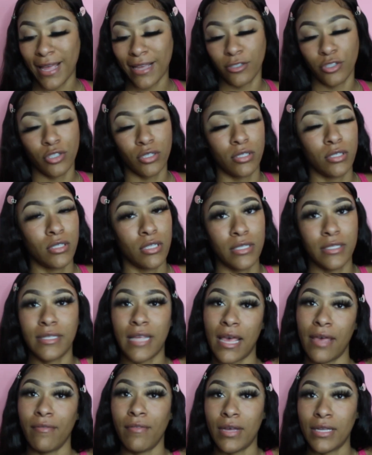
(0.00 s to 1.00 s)
That's just to
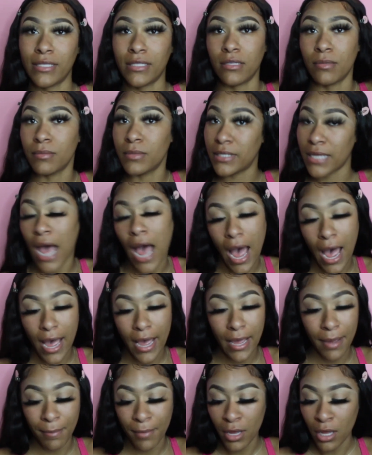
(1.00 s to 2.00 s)
save us some
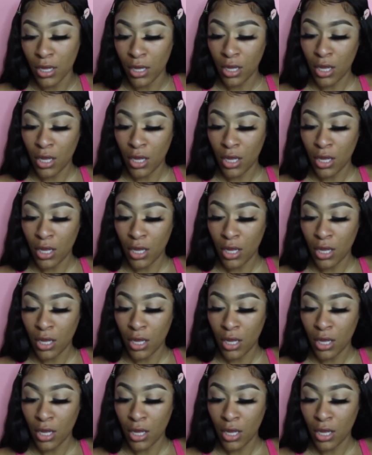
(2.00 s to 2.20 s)
time.